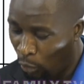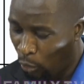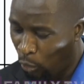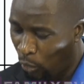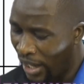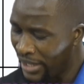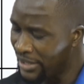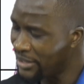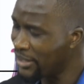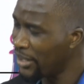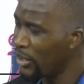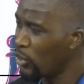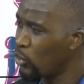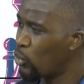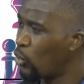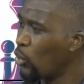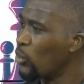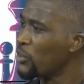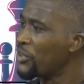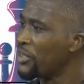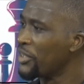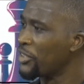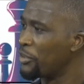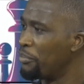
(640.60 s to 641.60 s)
what
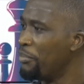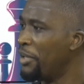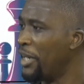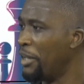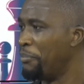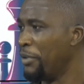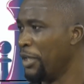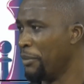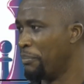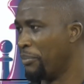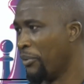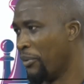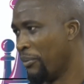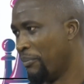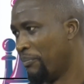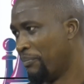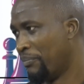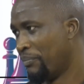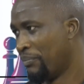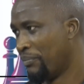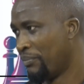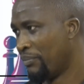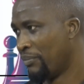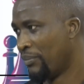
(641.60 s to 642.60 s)
causes many people
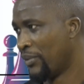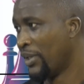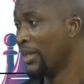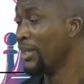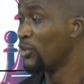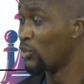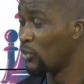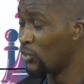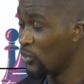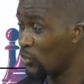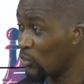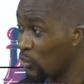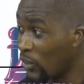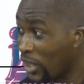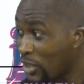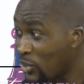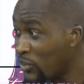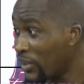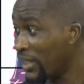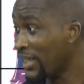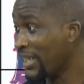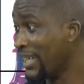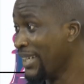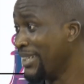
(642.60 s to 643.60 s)
to
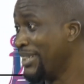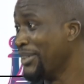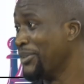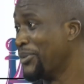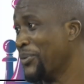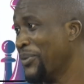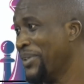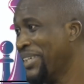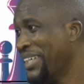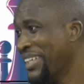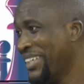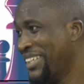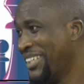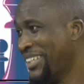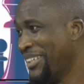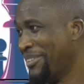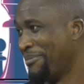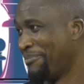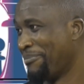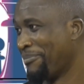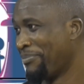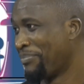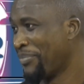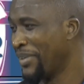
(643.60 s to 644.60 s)
actually get into debt?
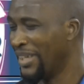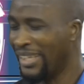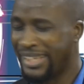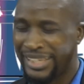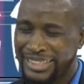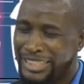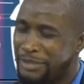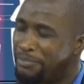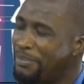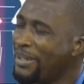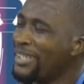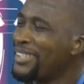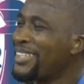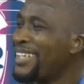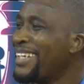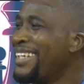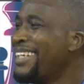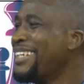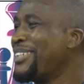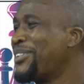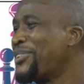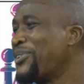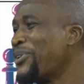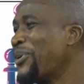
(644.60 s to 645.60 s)
Especially,
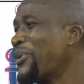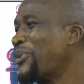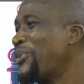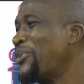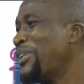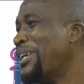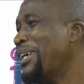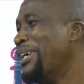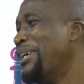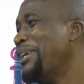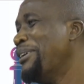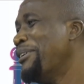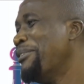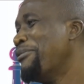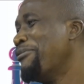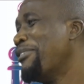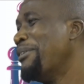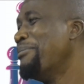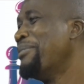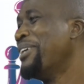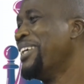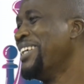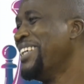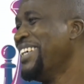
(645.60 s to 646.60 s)
let's talk to the
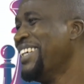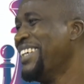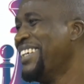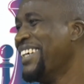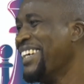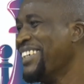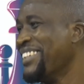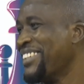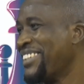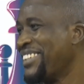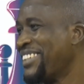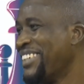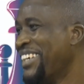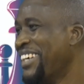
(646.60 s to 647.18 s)
family leaders.